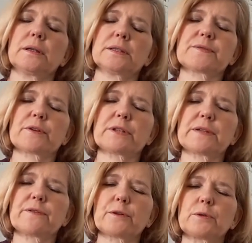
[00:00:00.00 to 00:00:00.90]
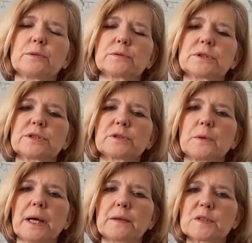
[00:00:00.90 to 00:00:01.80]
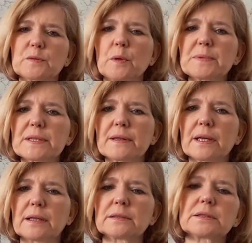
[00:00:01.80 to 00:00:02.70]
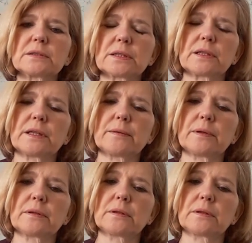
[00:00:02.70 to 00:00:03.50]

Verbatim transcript: it's very difficult to sort out swaps and things because I